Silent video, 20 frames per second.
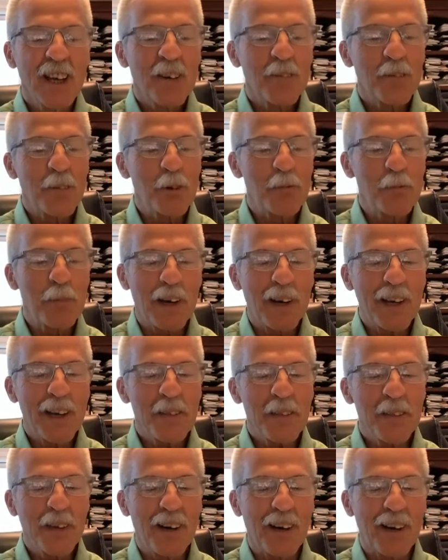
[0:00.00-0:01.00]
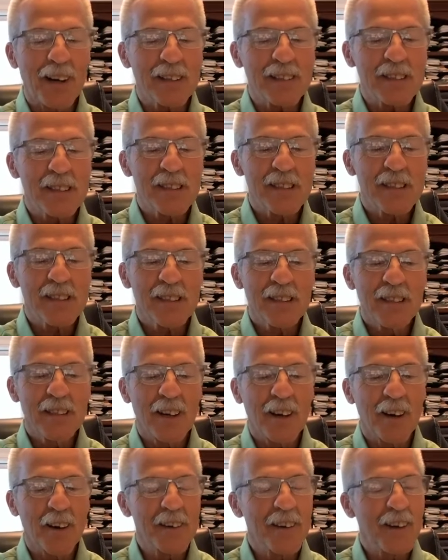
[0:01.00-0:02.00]
For my thoughts
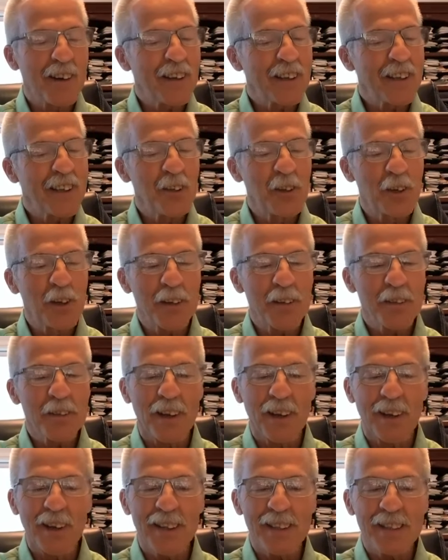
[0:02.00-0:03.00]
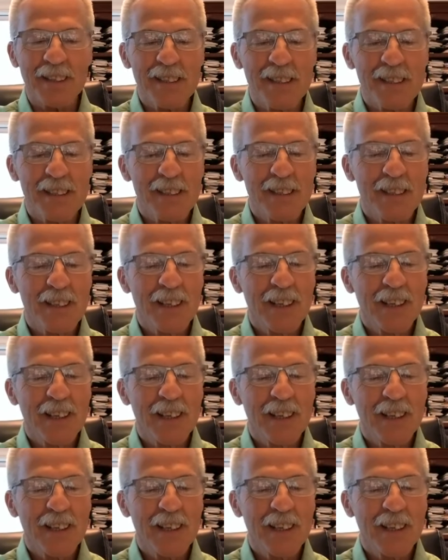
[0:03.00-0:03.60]
are not your thoughts,